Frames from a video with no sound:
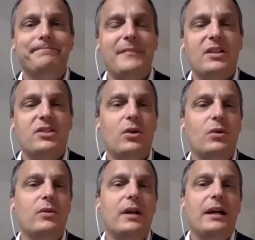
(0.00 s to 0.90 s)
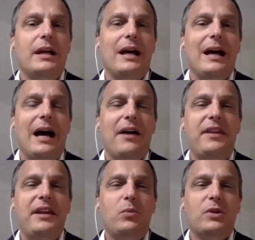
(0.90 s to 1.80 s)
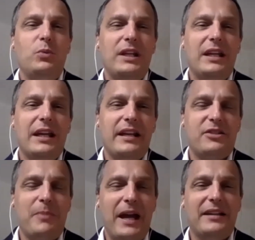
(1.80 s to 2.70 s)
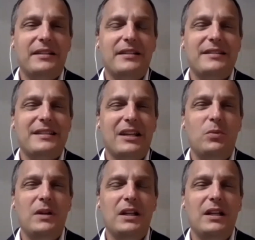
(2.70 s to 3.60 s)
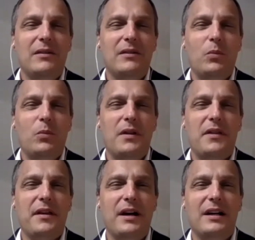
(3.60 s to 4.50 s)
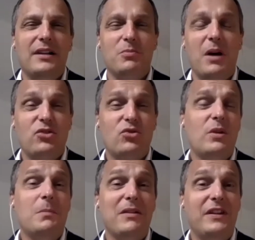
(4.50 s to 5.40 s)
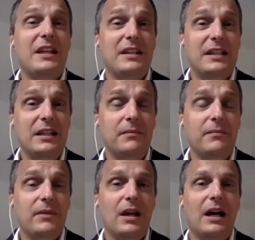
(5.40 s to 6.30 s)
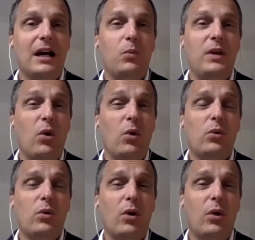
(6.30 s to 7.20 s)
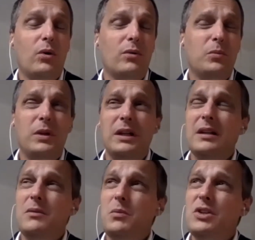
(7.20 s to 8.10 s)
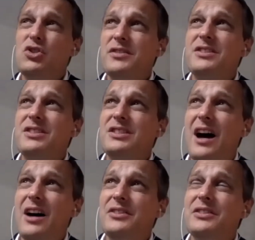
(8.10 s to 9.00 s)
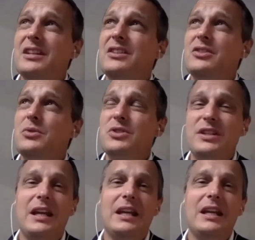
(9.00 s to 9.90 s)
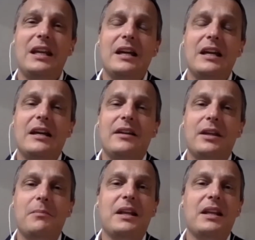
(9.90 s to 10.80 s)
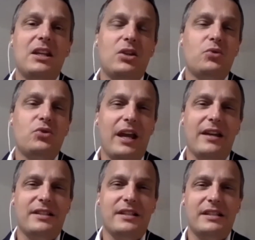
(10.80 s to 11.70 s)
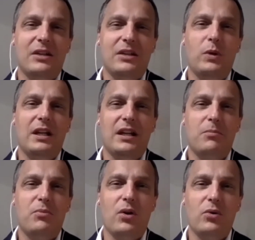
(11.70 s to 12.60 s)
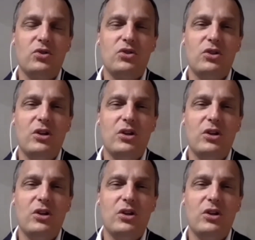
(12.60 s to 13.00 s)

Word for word: So I think what we can expect is that with SmartStream Affinity, we're just starting to see the many use cases that we can approach.